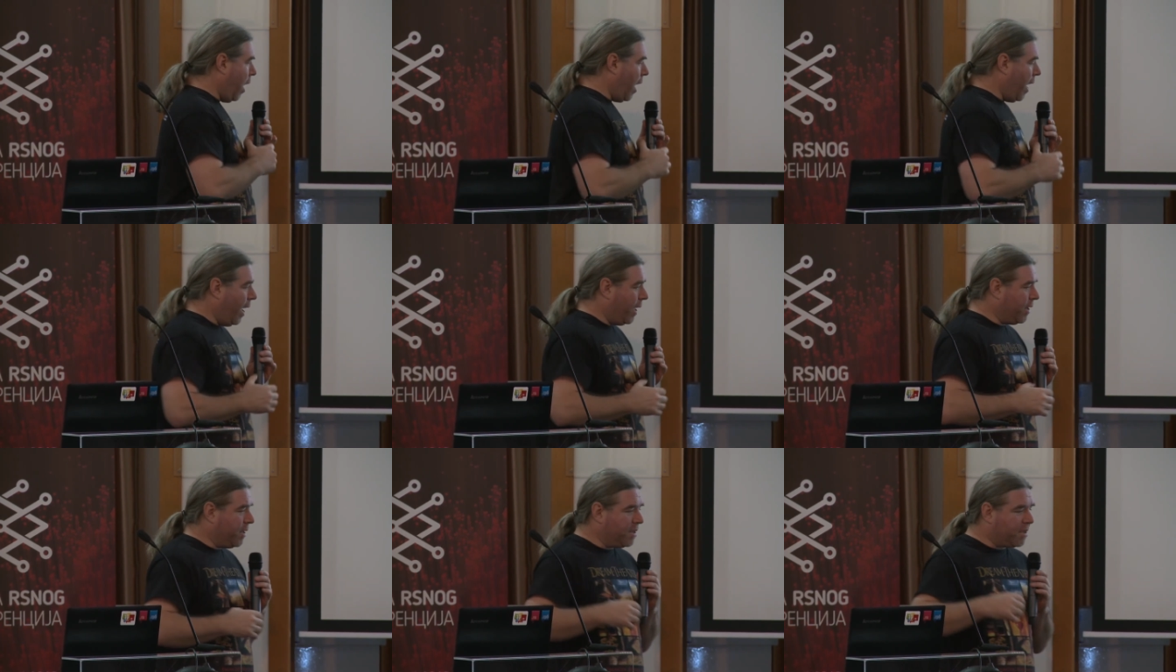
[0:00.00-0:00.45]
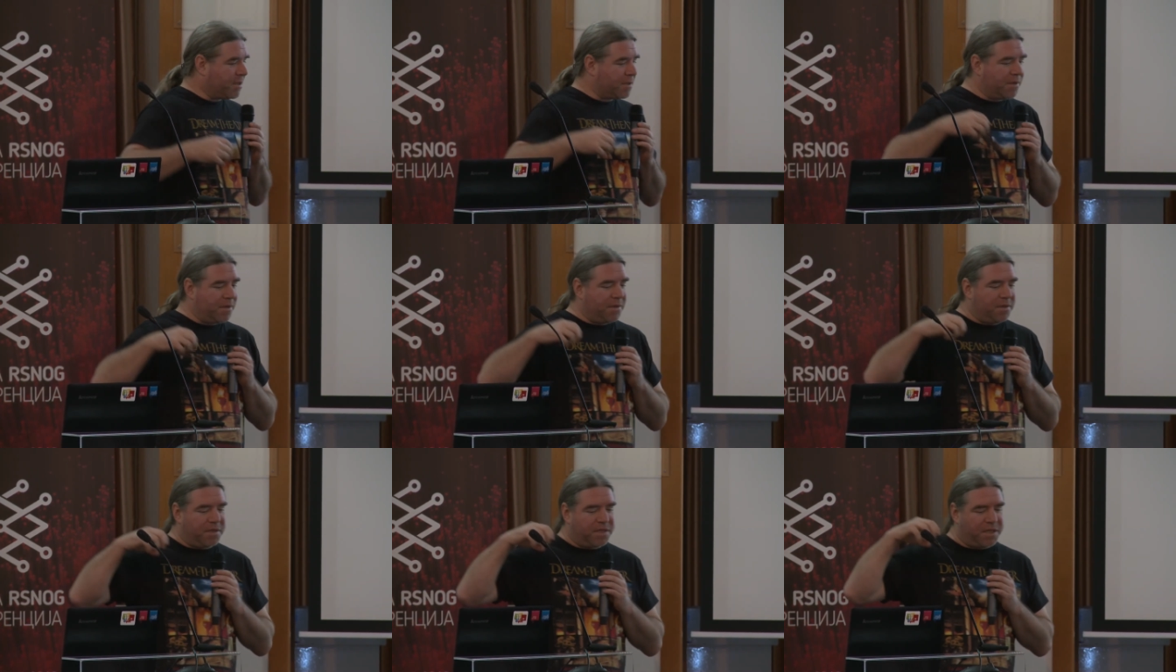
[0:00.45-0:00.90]
And
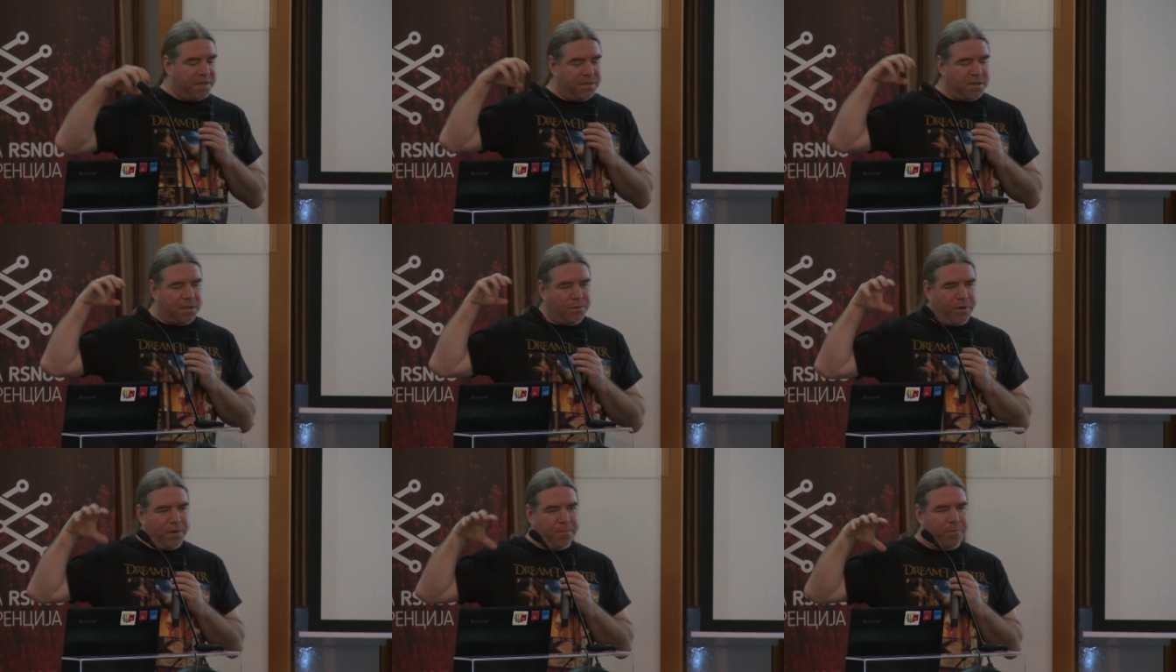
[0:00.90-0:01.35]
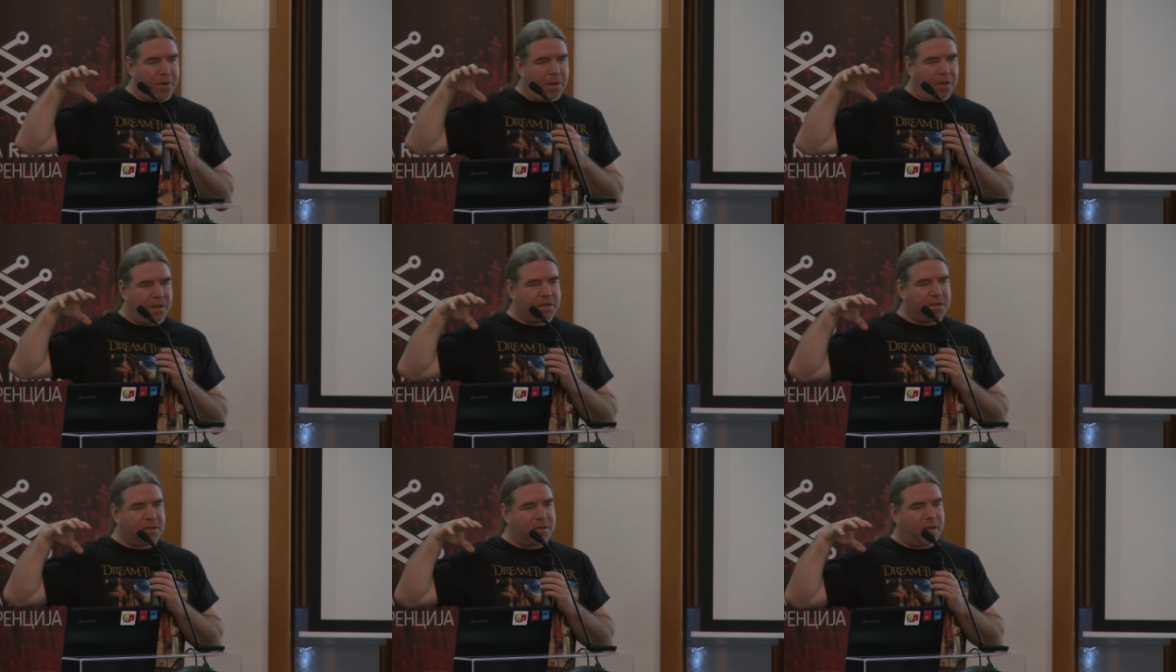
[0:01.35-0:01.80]
since we
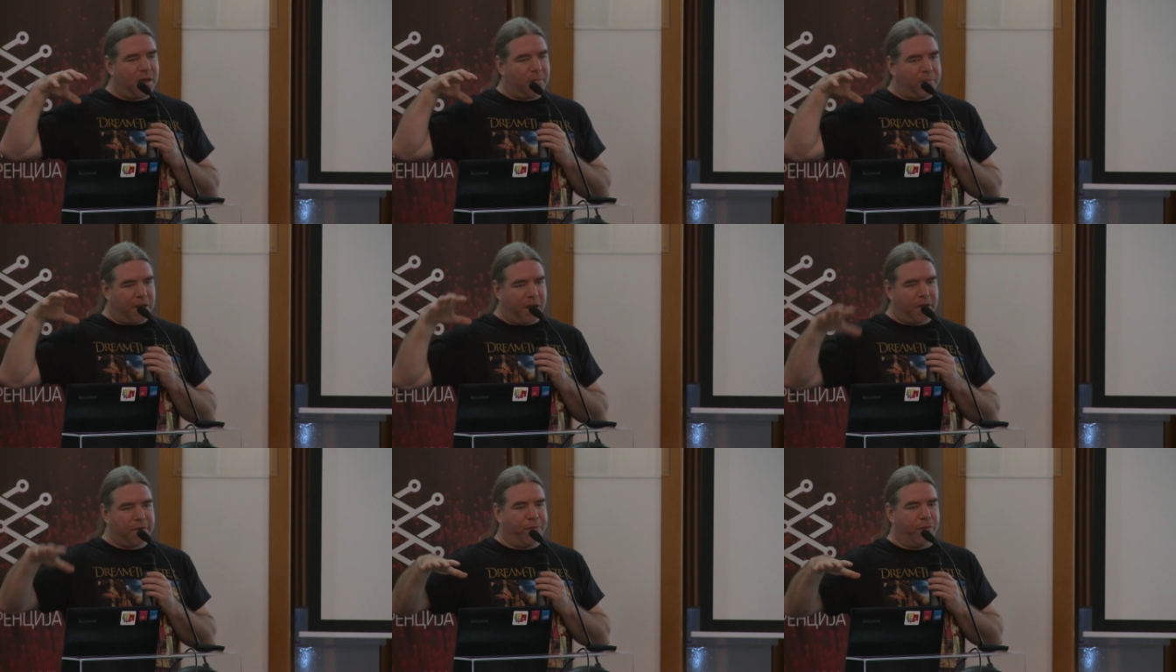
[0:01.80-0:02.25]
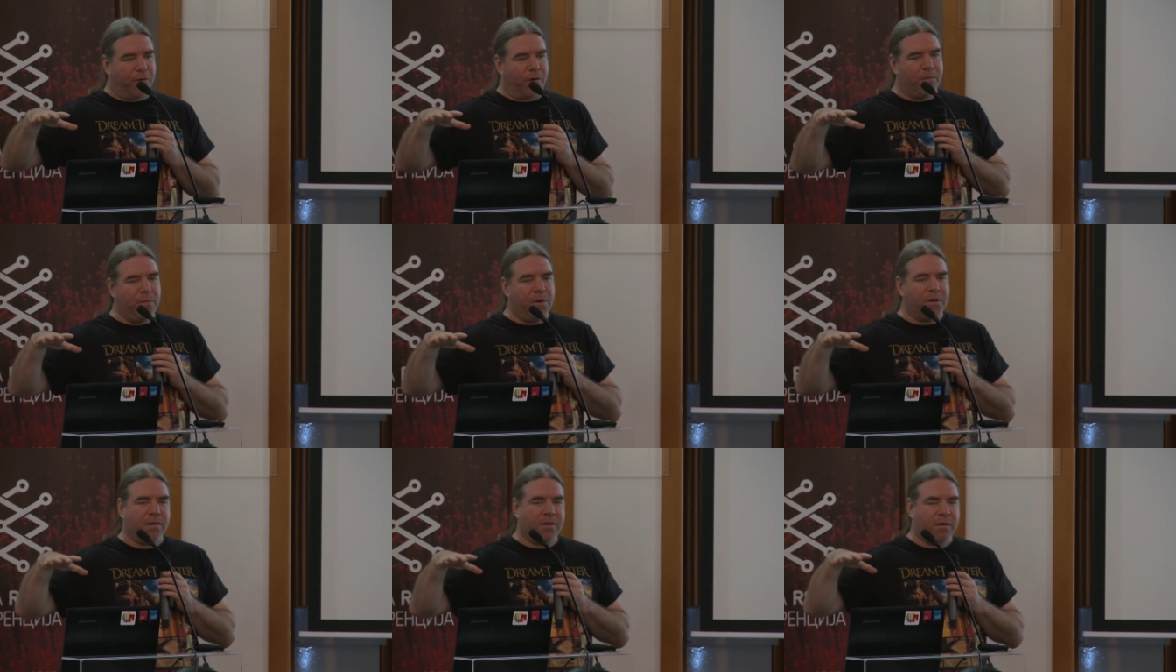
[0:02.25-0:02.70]
built a platform,